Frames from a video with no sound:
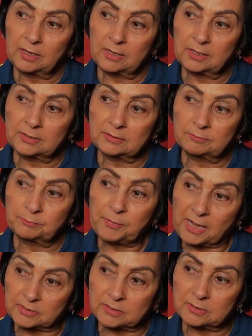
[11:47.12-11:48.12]

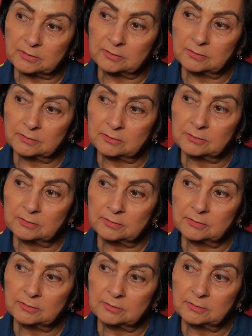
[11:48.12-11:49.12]
But
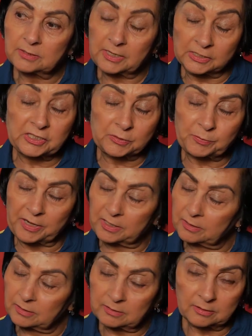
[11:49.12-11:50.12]
it did bring
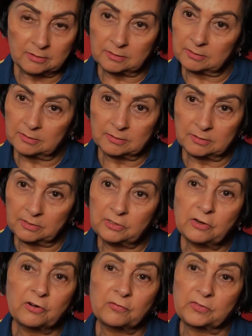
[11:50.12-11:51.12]
a
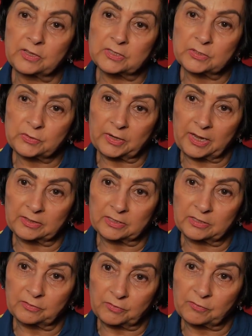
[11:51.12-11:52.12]
lot of things
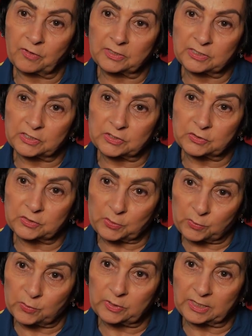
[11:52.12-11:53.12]
together. We wanted to
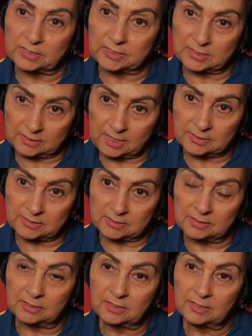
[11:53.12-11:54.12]
talk and discuss
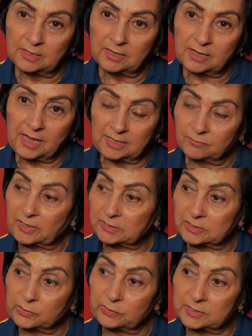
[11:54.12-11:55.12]
and
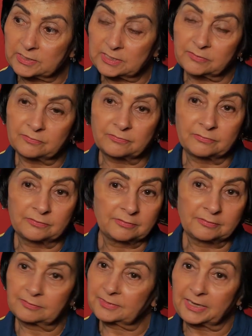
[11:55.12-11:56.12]
wanted to go and see
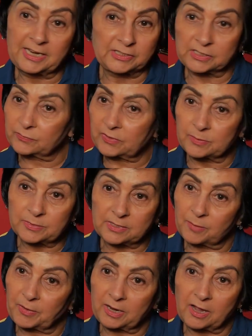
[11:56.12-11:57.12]
the latest films
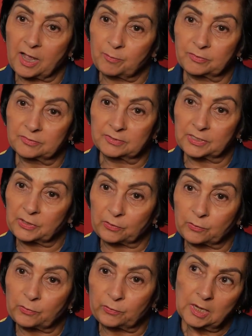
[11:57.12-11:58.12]
coming up, the new.